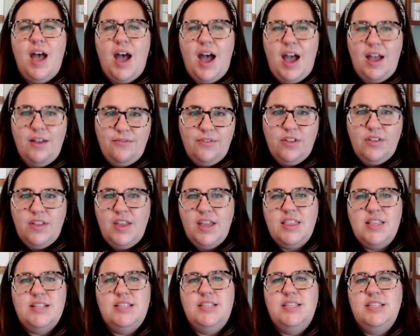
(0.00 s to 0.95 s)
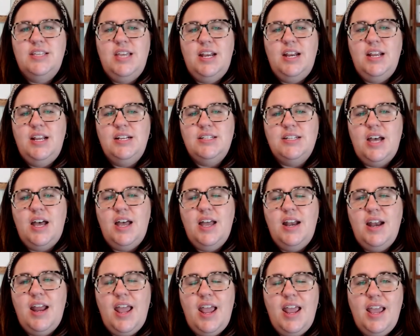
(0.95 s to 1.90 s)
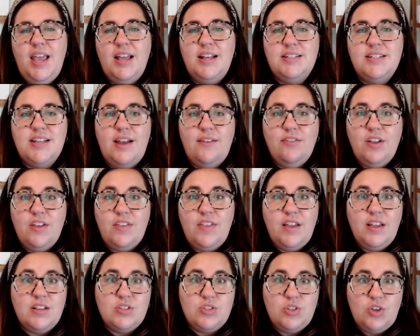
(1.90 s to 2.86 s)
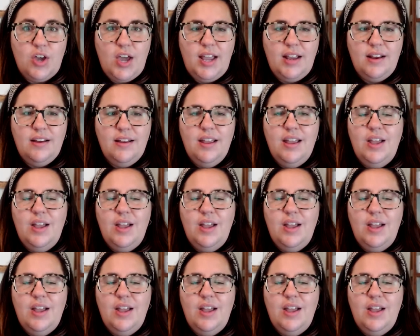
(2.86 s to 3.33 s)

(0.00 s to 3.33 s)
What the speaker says: I feel like this is getting done and everything is great.